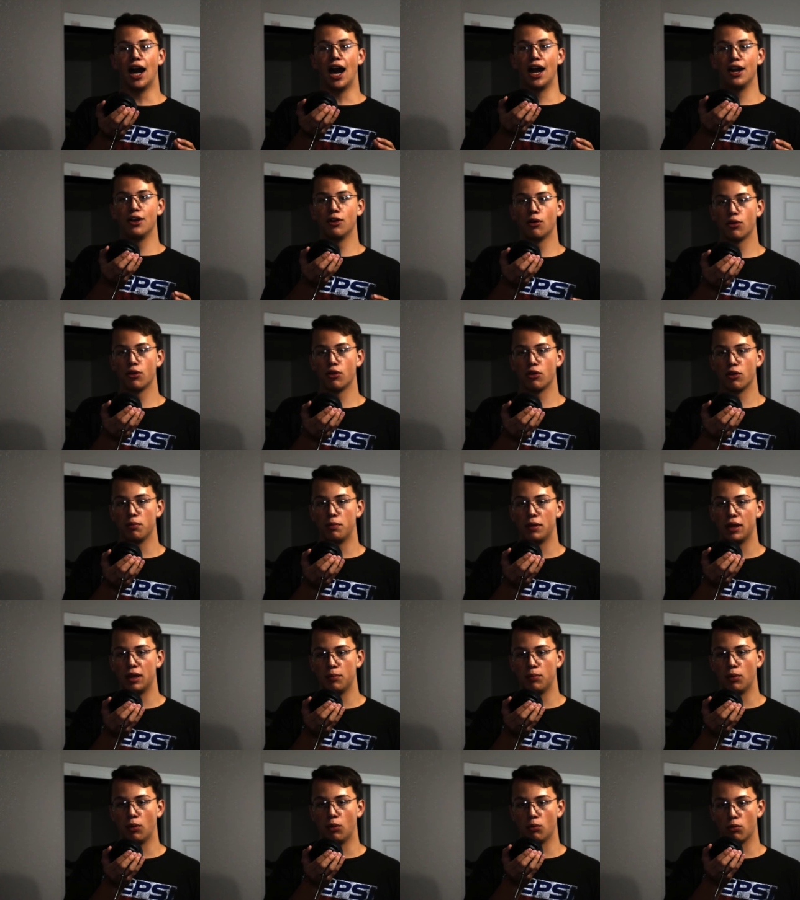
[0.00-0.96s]
know there are
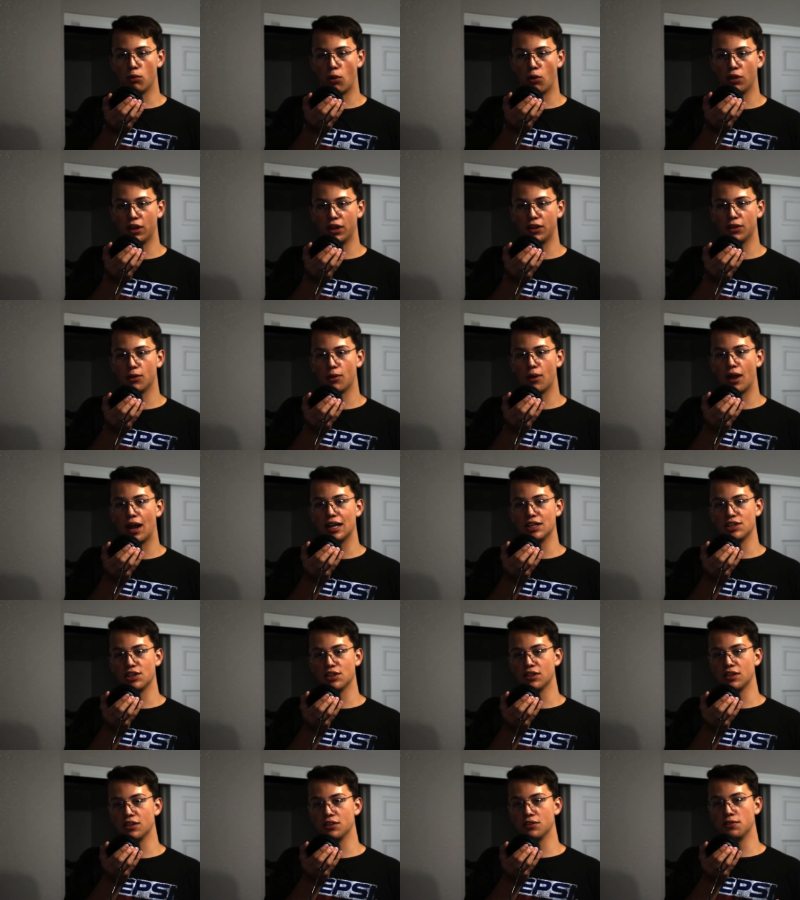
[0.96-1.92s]
people rolling their eyes at
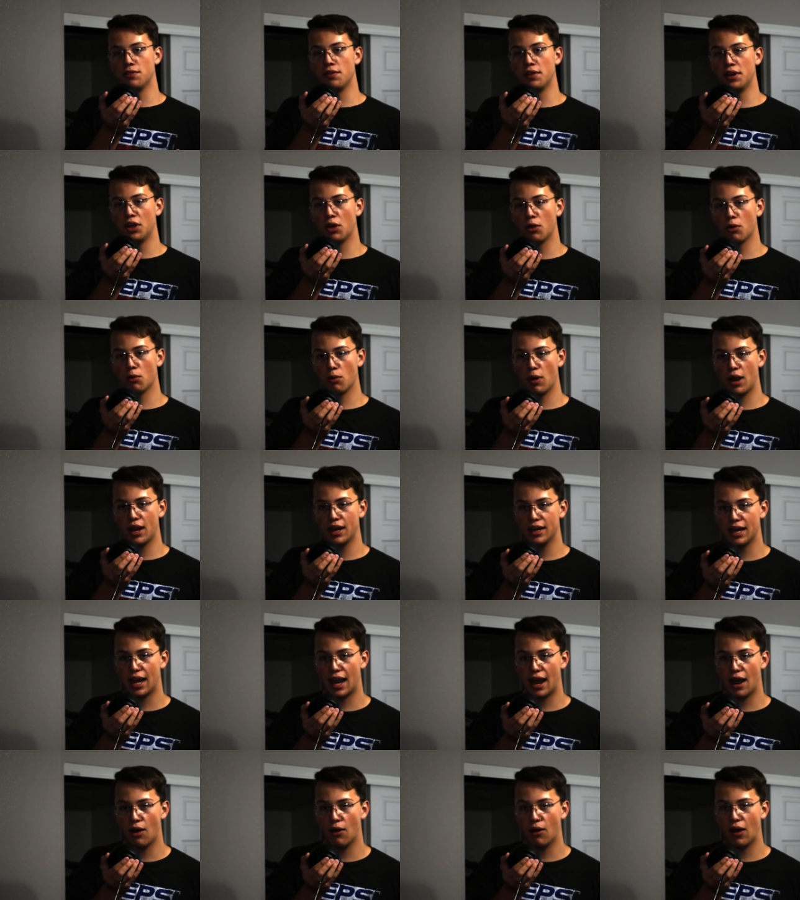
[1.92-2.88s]
this video right
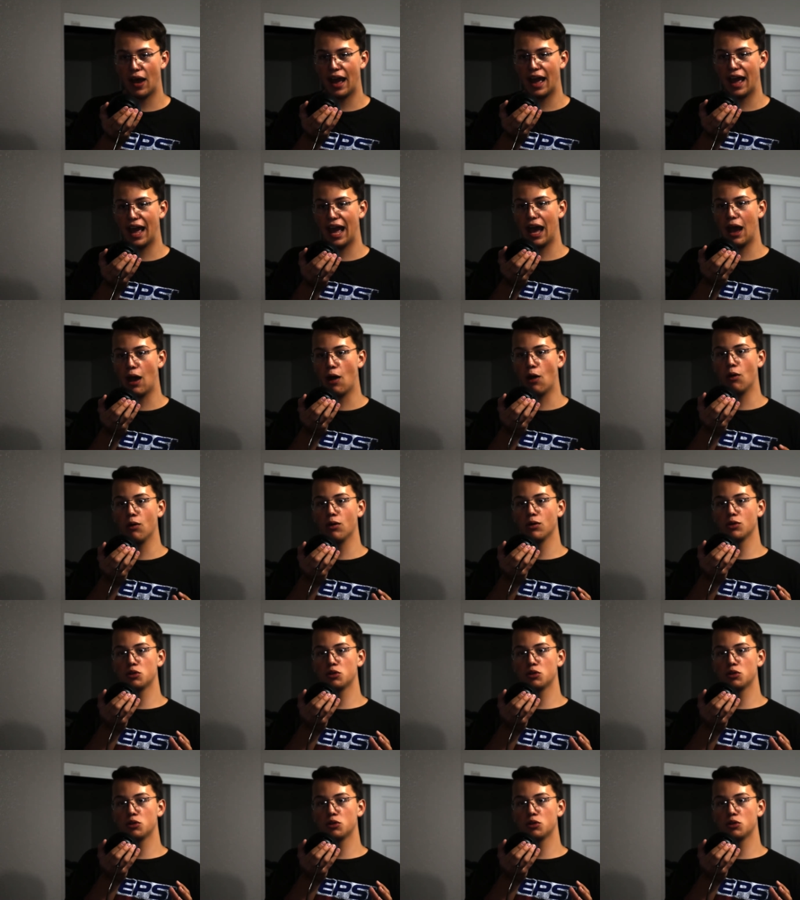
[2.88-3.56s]
now at how